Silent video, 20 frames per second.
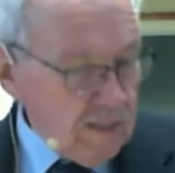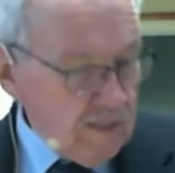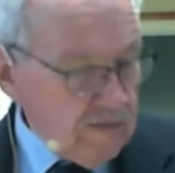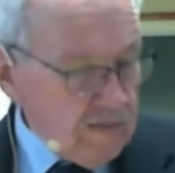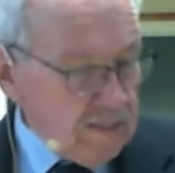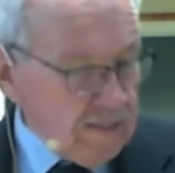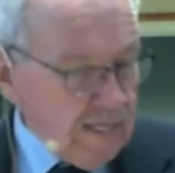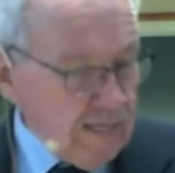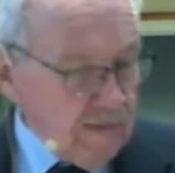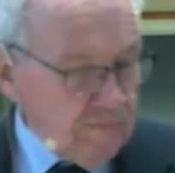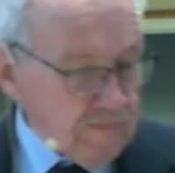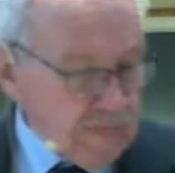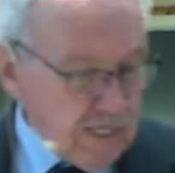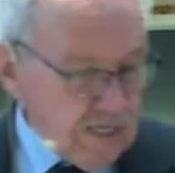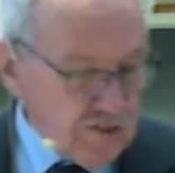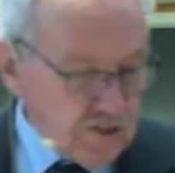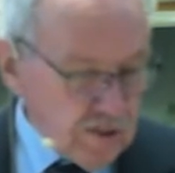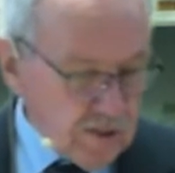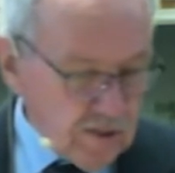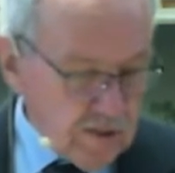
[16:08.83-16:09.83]
The
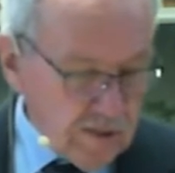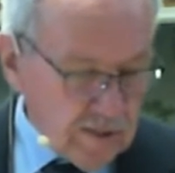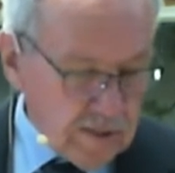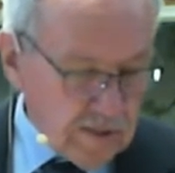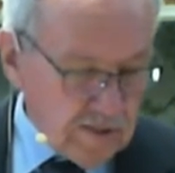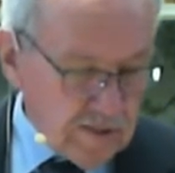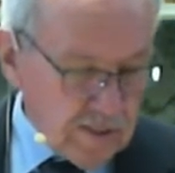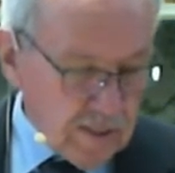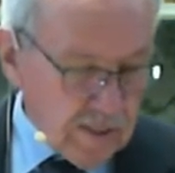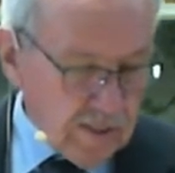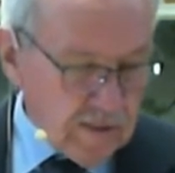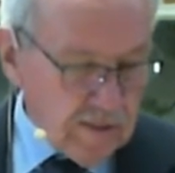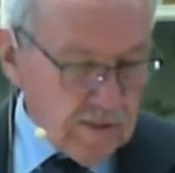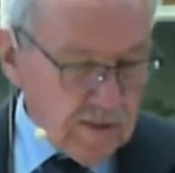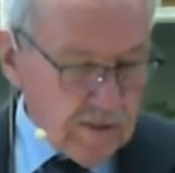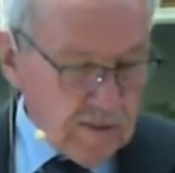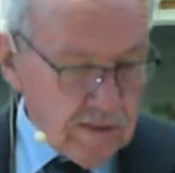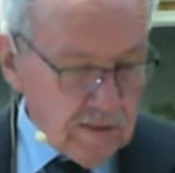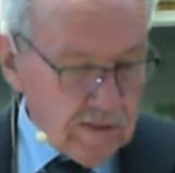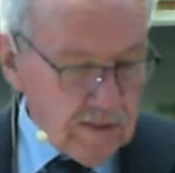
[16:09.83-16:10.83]
damnation is not
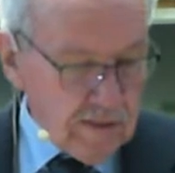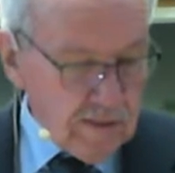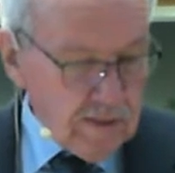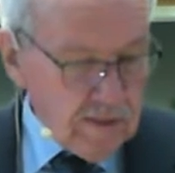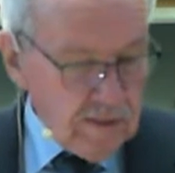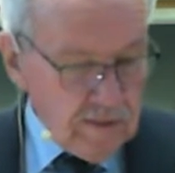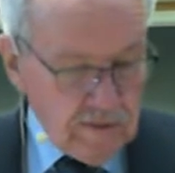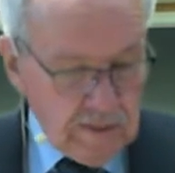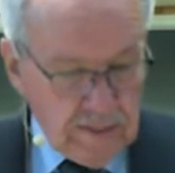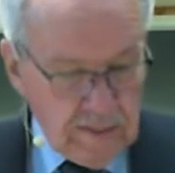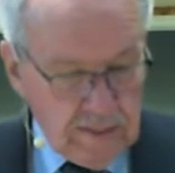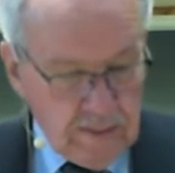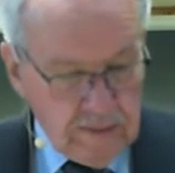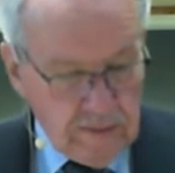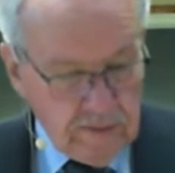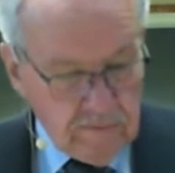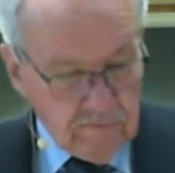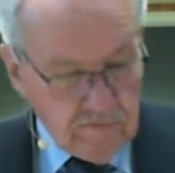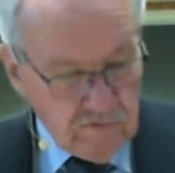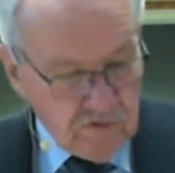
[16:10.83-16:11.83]

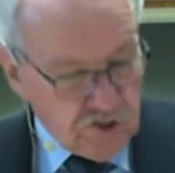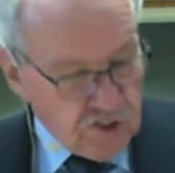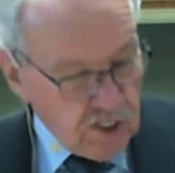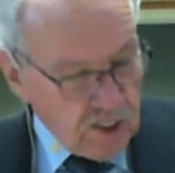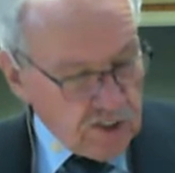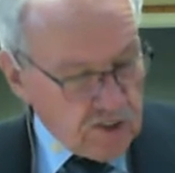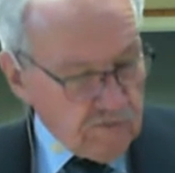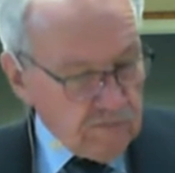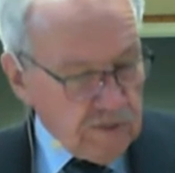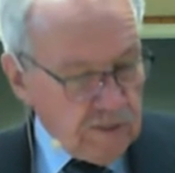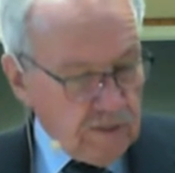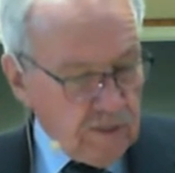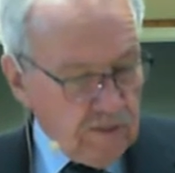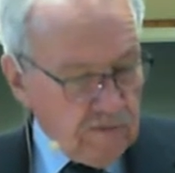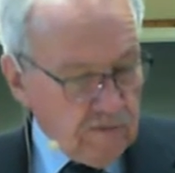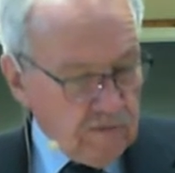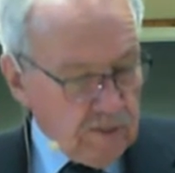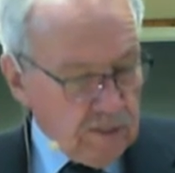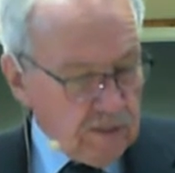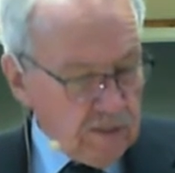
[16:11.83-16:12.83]
the judgment
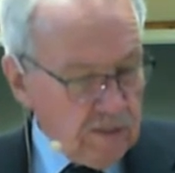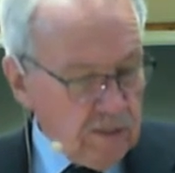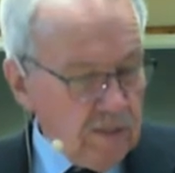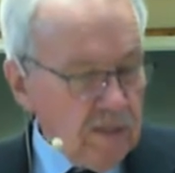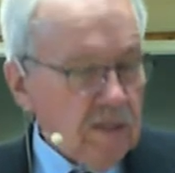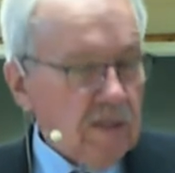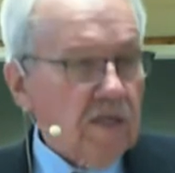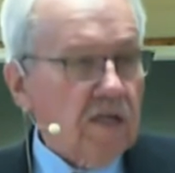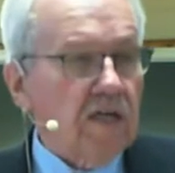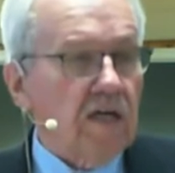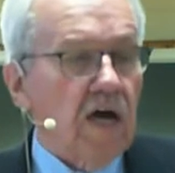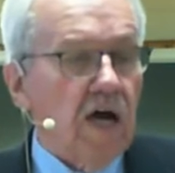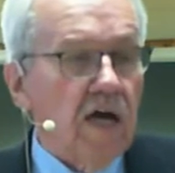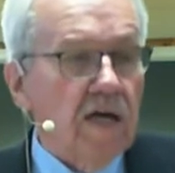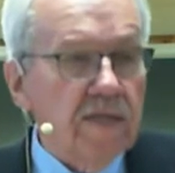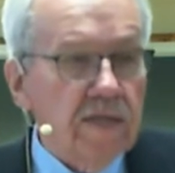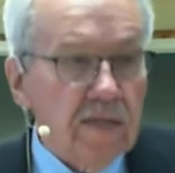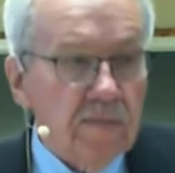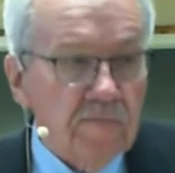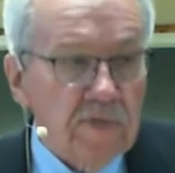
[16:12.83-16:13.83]
of the
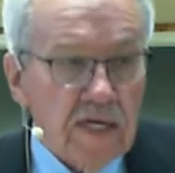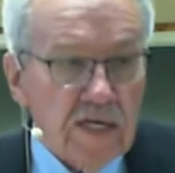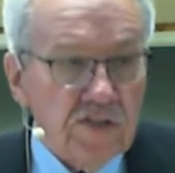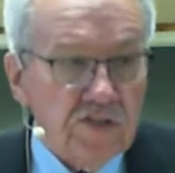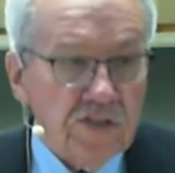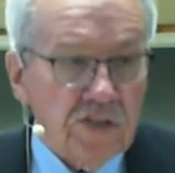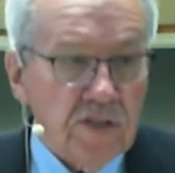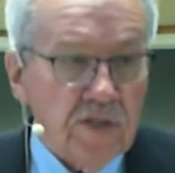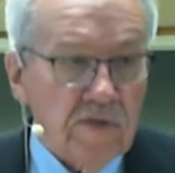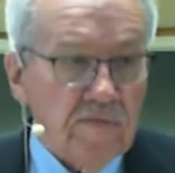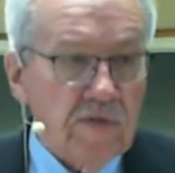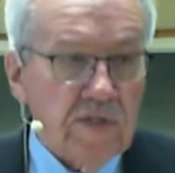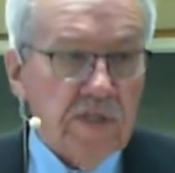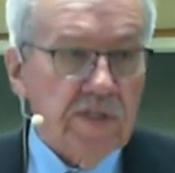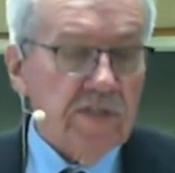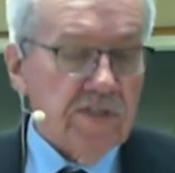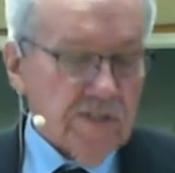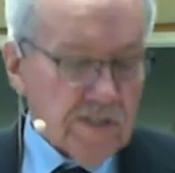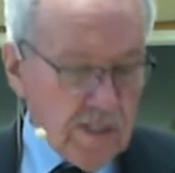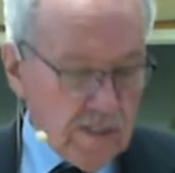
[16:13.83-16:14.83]
condemnation of the
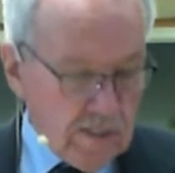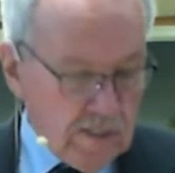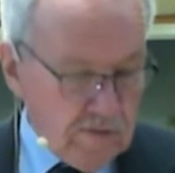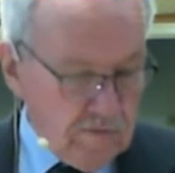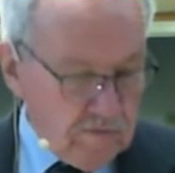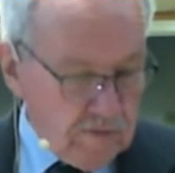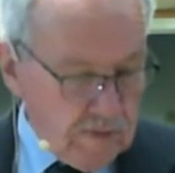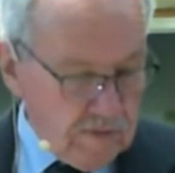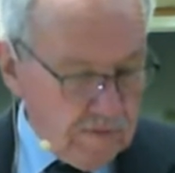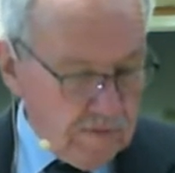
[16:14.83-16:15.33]
unsaved.